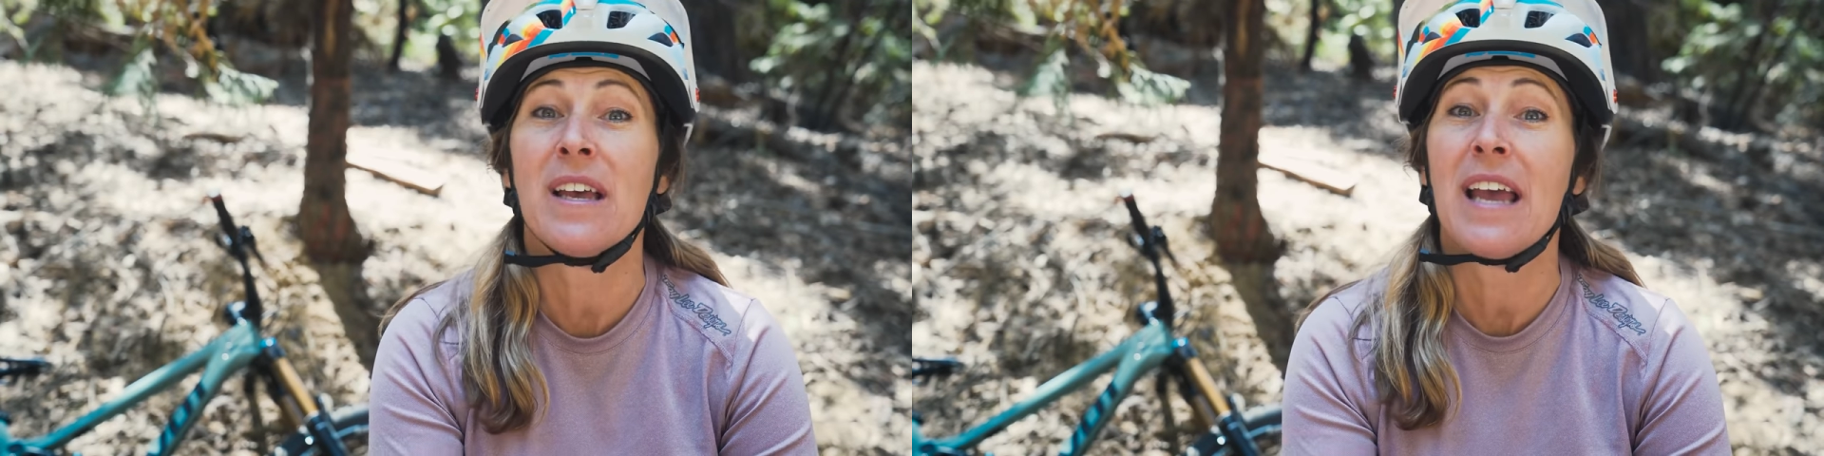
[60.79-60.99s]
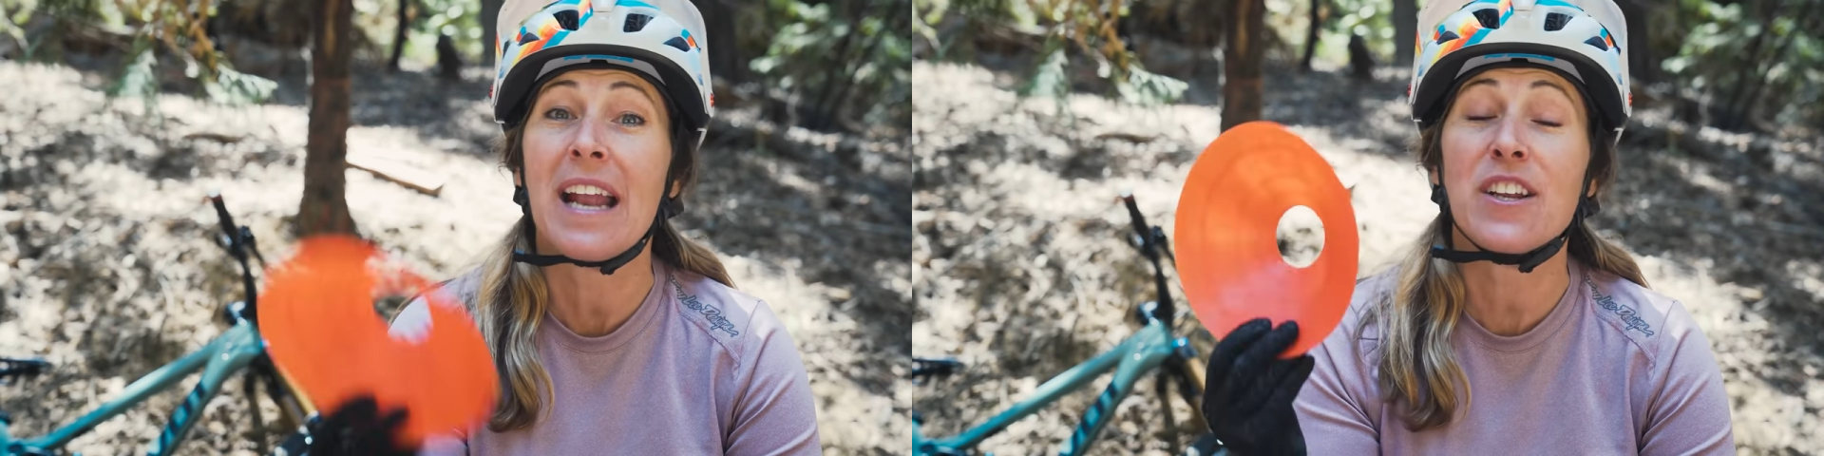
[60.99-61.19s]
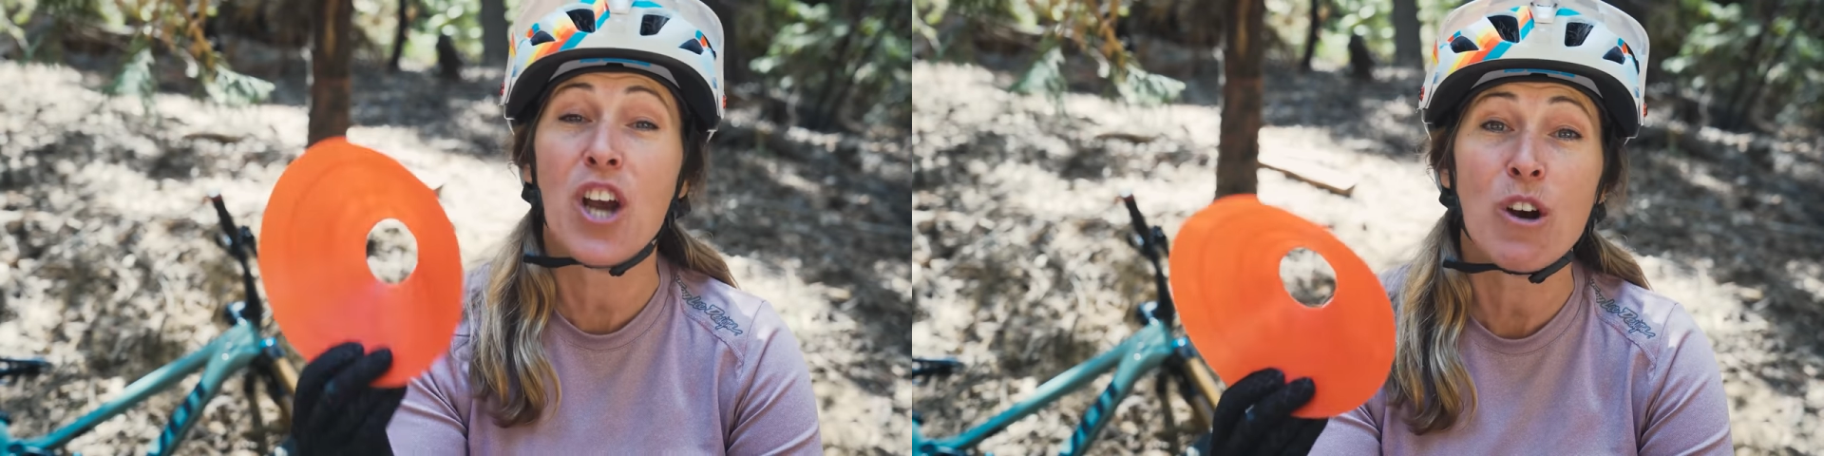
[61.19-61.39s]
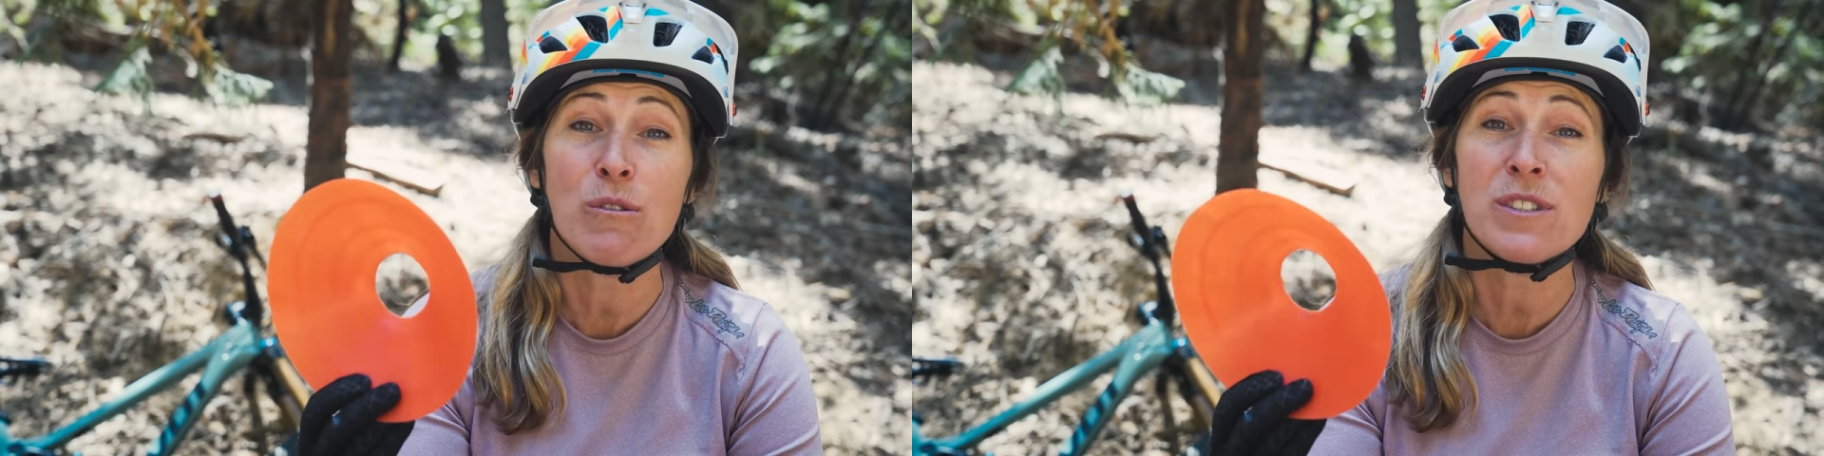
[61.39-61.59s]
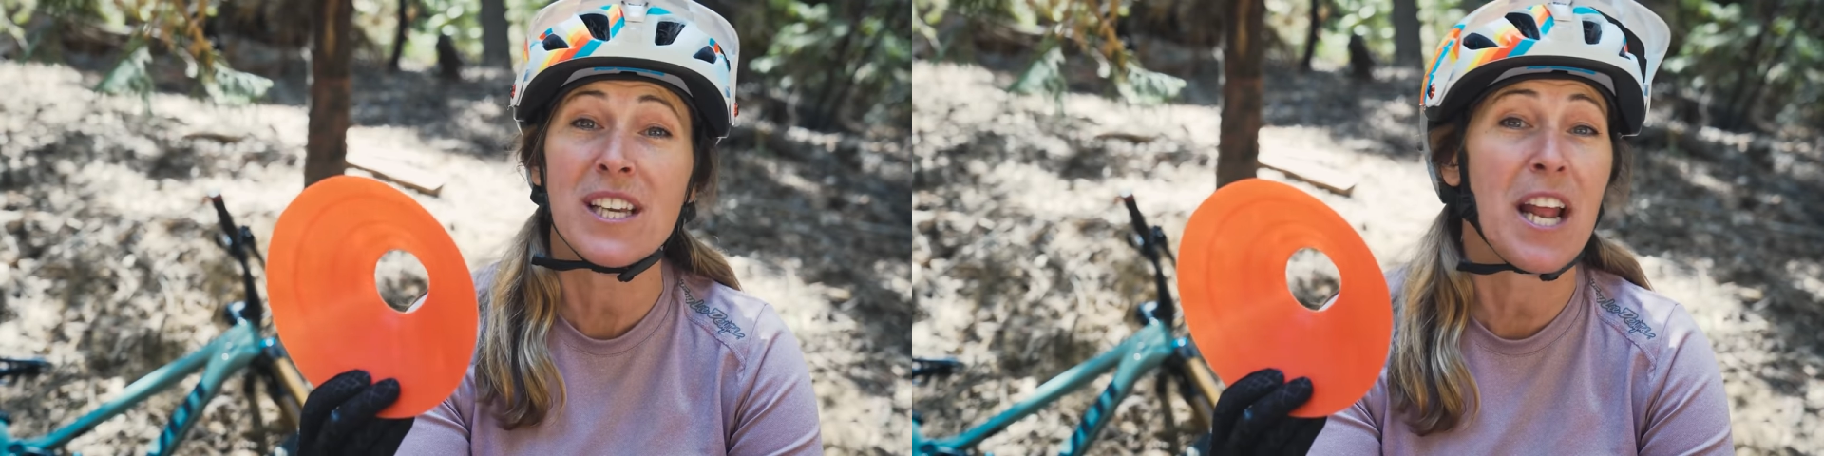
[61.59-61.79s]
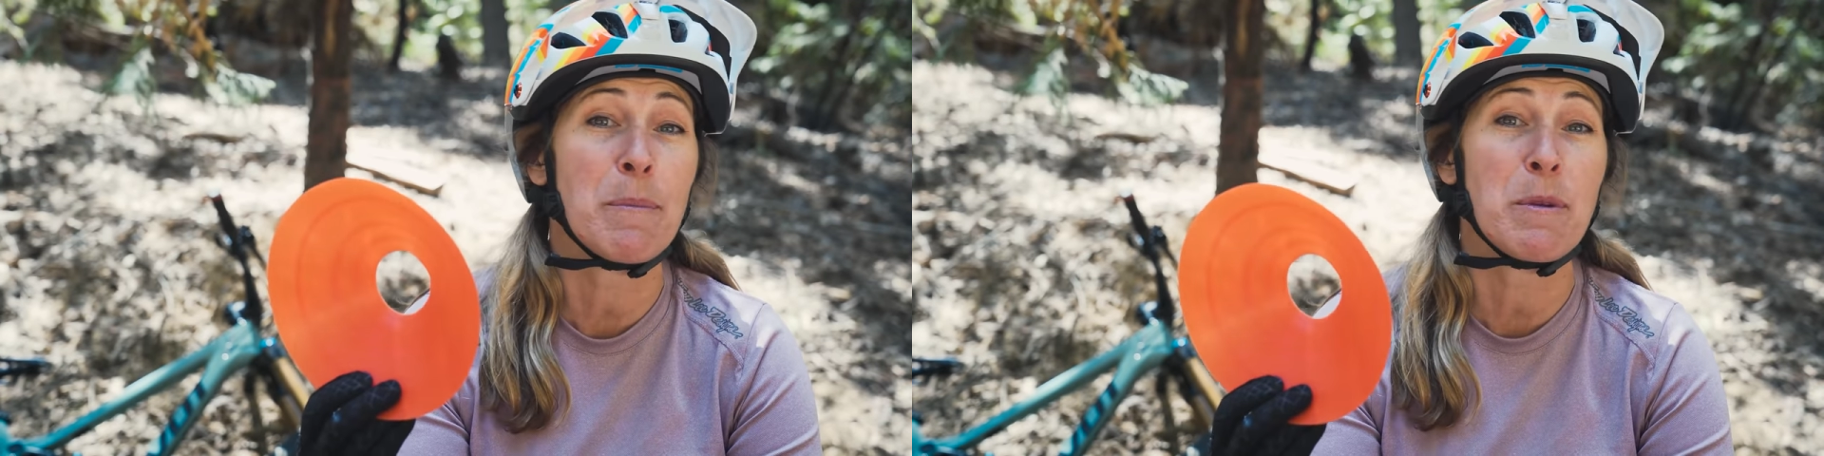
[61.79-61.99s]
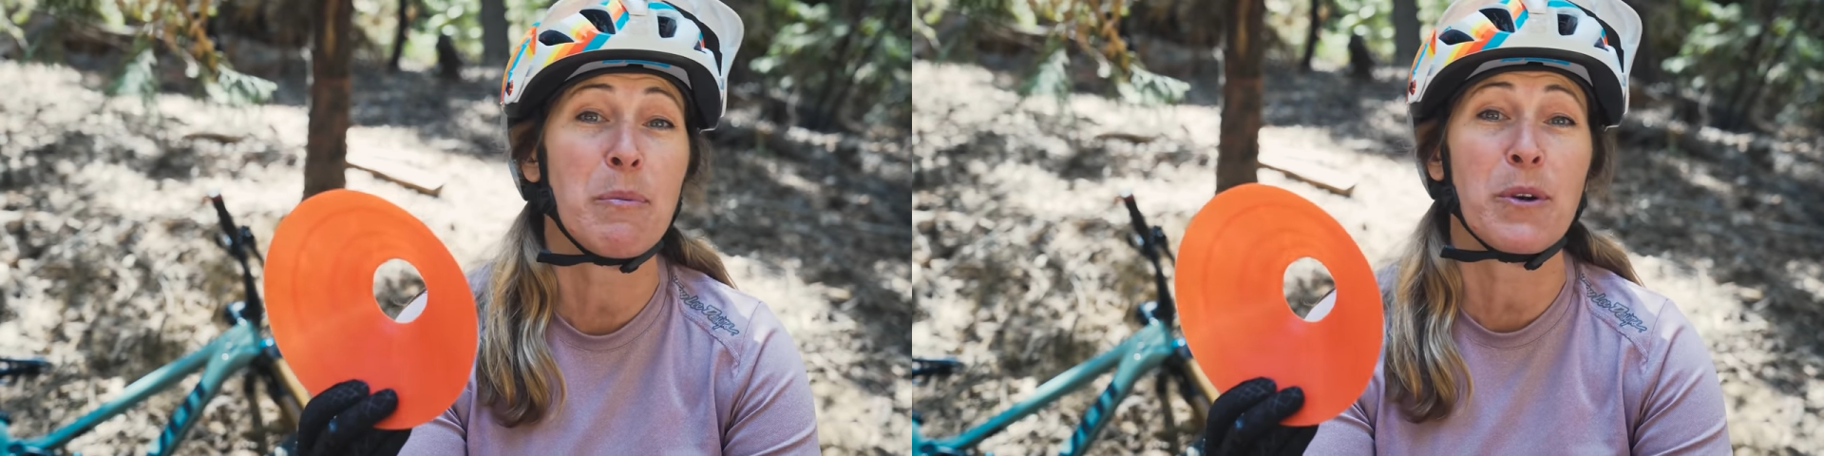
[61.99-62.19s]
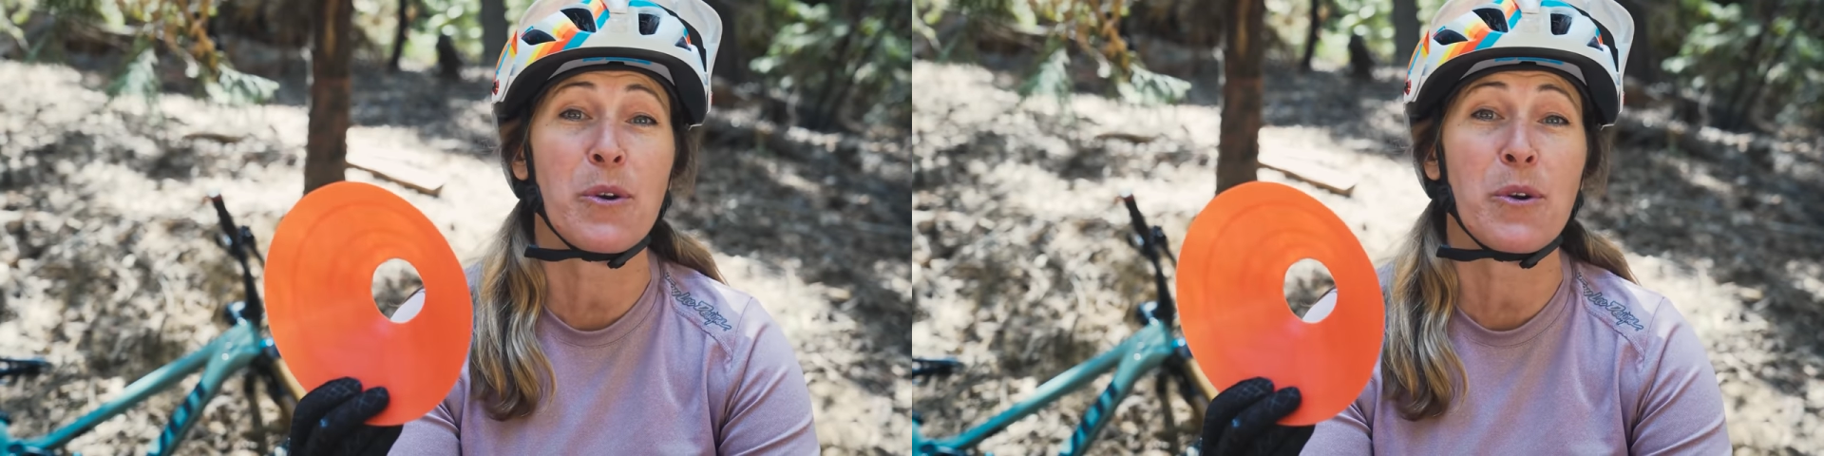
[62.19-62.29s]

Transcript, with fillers: and cones can help you put a